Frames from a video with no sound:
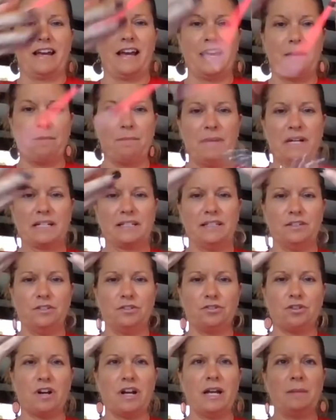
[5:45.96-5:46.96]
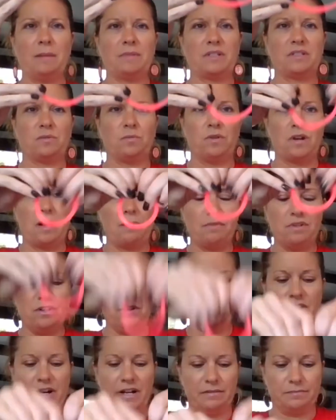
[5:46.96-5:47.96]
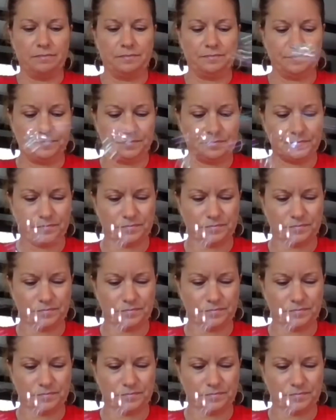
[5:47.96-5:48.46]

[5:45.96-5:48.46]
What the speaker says: Okay, I'm mixing dreams. That's what I'm doing.